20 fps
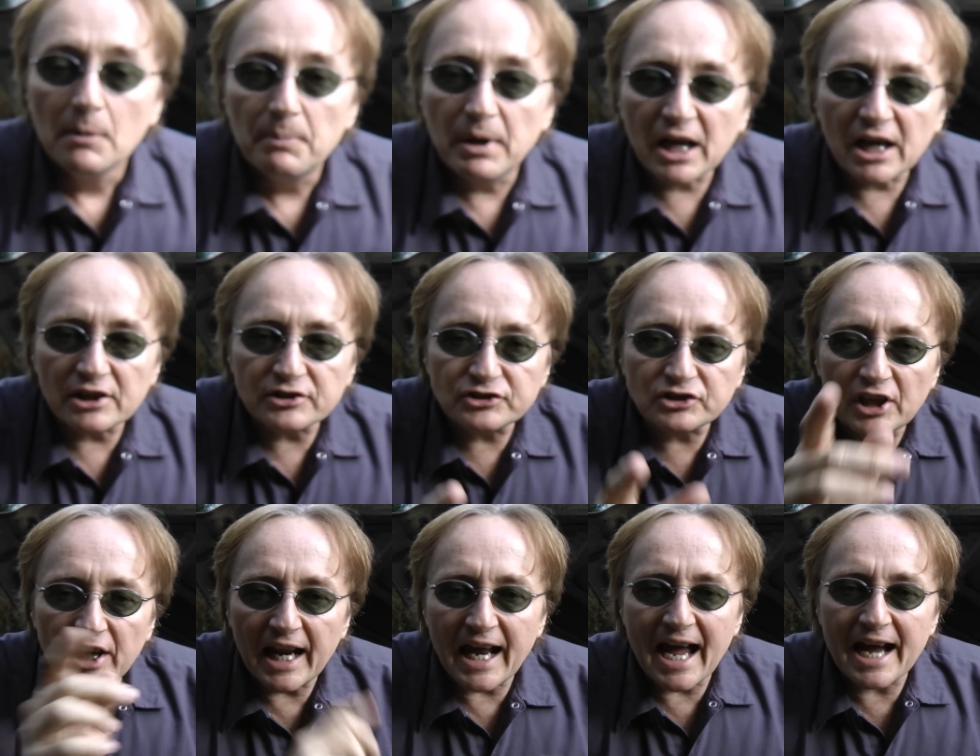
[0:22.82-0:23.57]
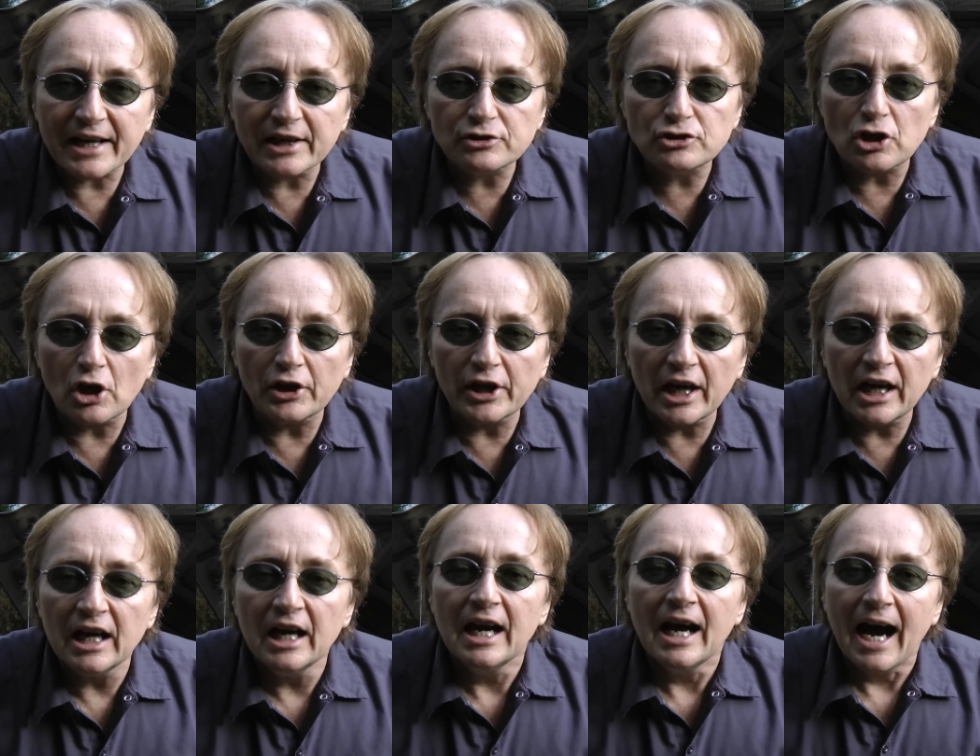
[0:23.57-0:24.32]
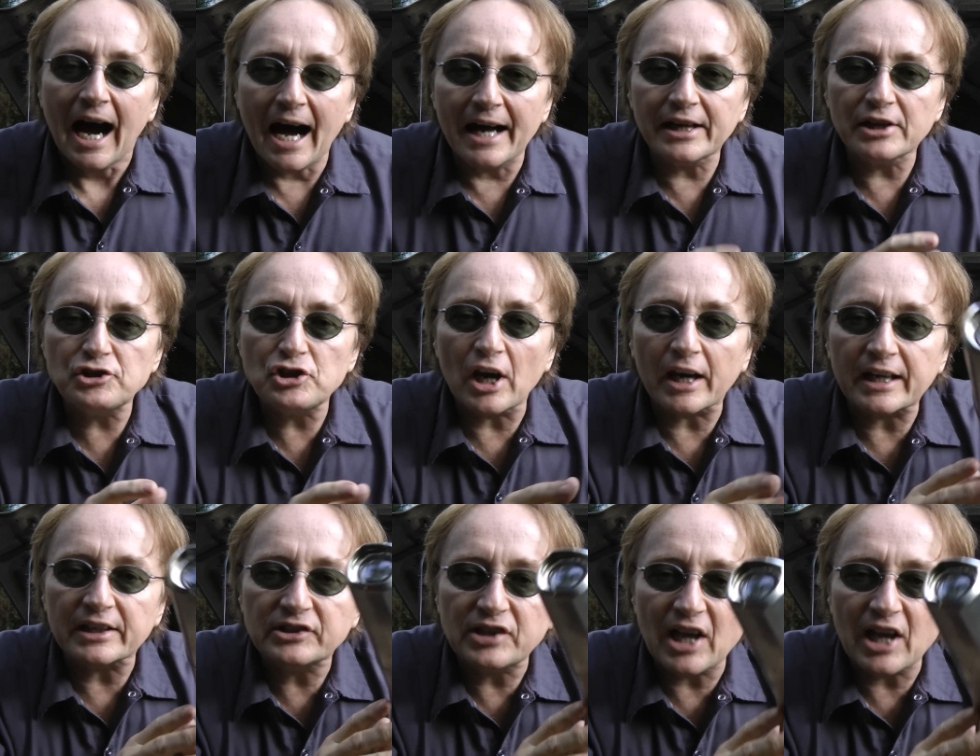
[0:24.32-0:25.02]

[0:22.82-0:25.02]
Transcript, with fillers: Because today I'm going to show you how to check a